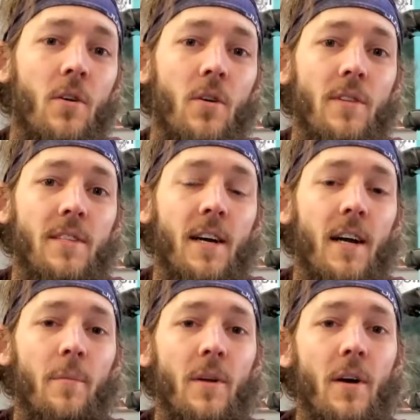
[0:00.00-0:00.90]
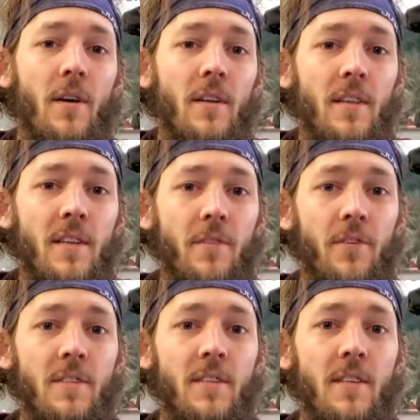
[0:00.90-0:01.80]
all the time regarding the
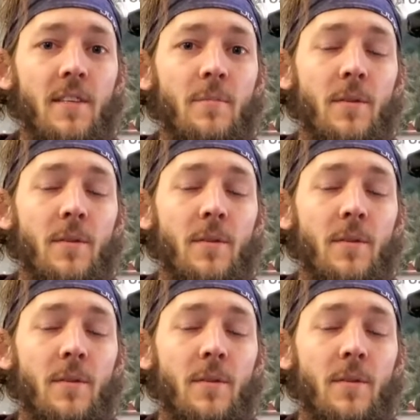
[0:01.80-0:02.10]
differences